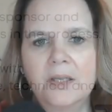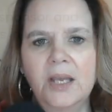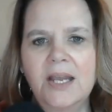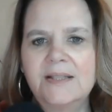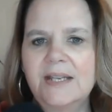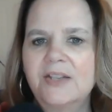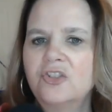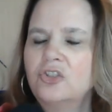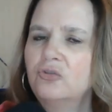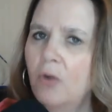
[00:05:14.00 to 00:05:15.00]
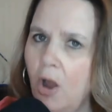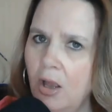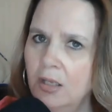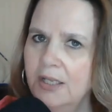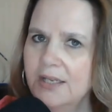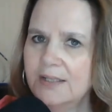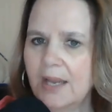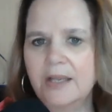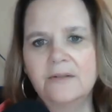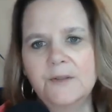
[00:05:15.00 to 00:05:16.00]
has a strong
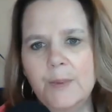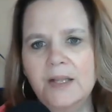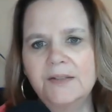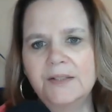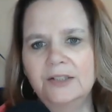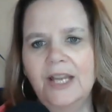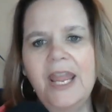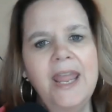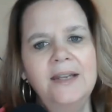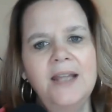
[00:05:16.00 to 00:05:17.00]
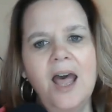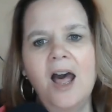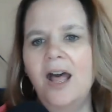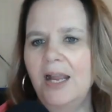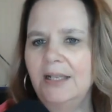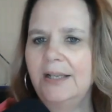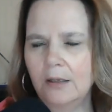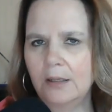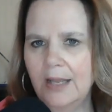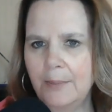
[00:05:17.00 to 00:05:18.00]
executive sponsor and a highly
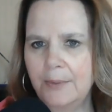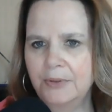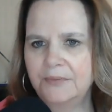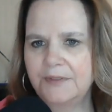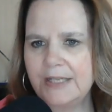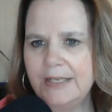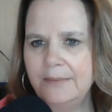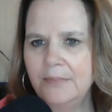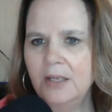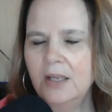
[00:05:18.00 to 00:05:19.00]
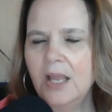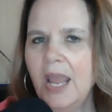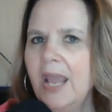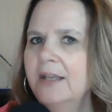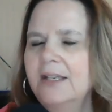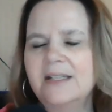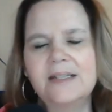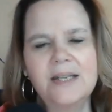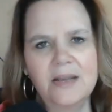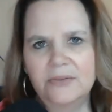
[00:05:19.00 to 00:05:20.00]
collaborative team, and it
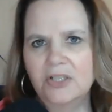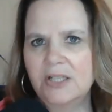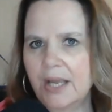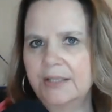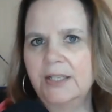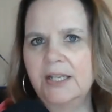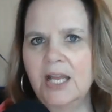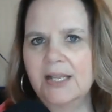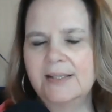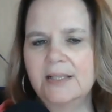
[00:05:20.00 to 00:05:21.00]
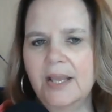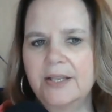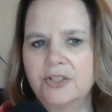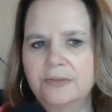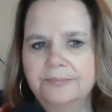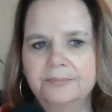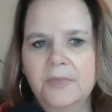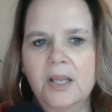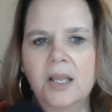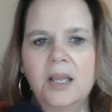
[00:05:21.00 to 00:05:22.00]
is never done in isolation.
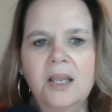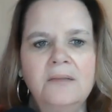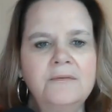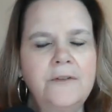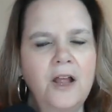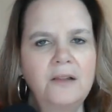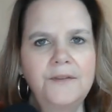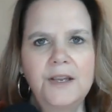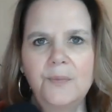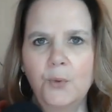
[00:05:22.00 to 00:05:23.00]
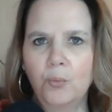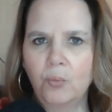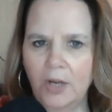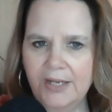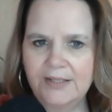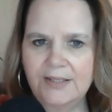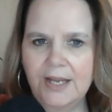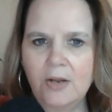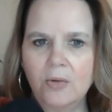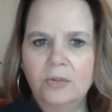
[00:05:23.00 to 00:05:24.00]
Involving the right
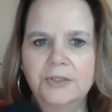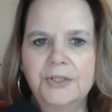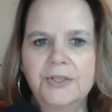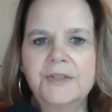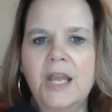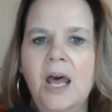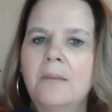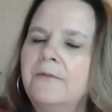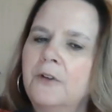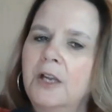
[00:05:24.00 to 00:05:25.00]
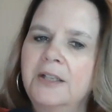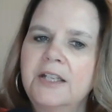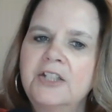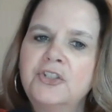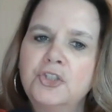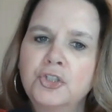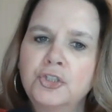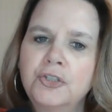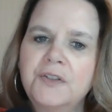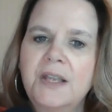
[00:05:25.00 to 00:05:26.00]
stakeholders upfront
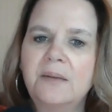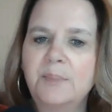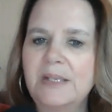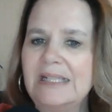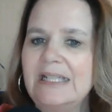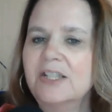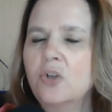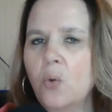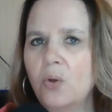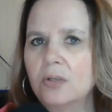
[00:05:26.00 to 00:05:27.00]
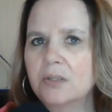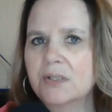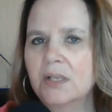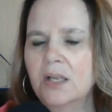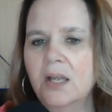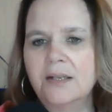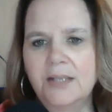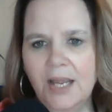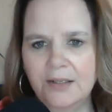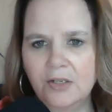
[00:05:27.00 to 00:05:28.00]
ensures that business goals,
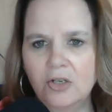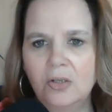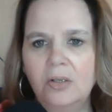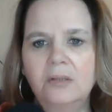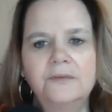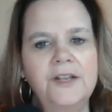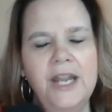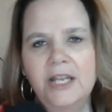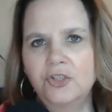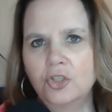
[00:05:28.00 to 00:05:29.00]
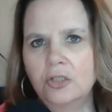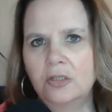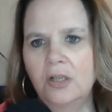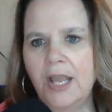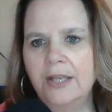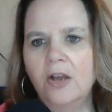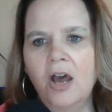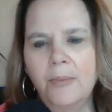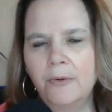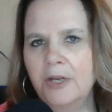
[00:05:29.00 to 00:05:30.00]
technical, financial, and
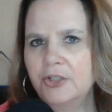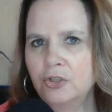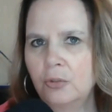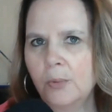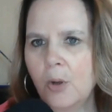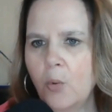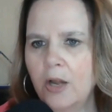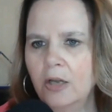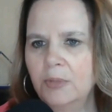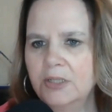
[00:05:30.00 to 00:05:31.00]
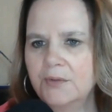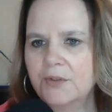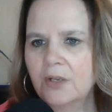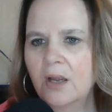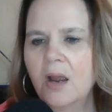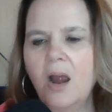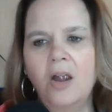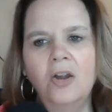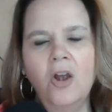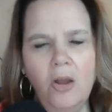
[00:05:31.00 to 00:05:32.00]
operational requirements
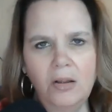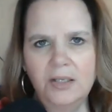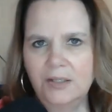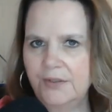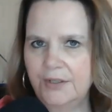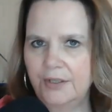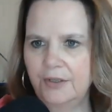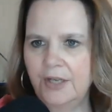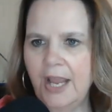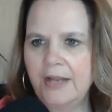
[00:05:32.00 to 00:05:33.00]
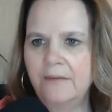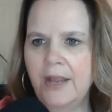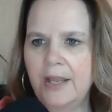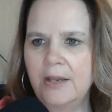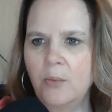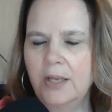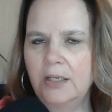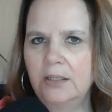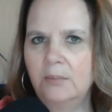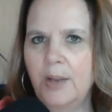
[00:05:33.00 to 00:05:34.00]
are all considered and
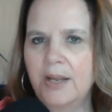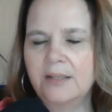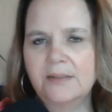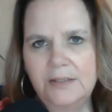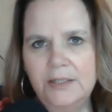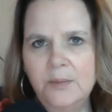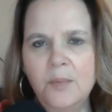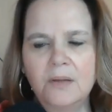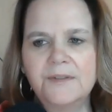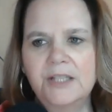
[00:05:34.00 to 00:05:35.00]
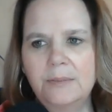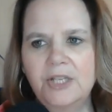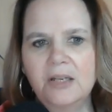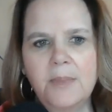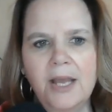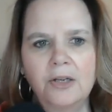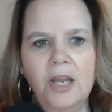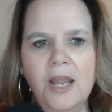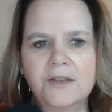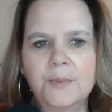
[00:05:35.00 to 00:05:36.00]
evaluated by a team of subject matter
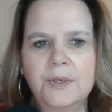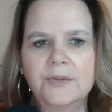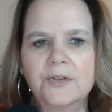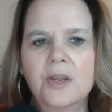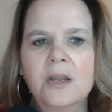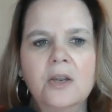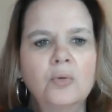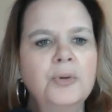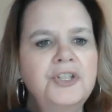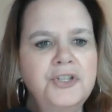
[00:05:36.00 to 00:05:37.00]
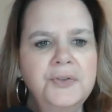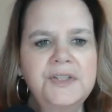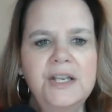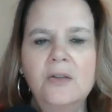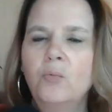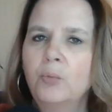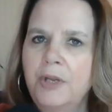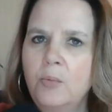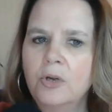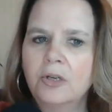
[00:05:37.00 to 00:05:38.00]
experts, reducing
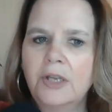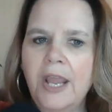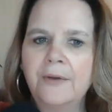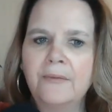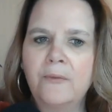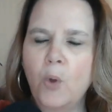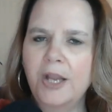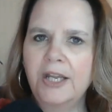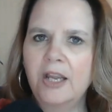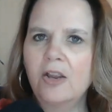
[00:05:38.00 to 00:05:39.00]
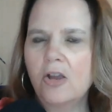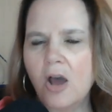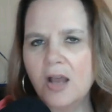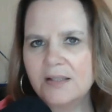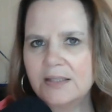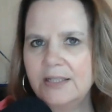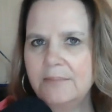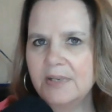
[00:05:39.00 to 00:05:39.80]
rework and avoiding costly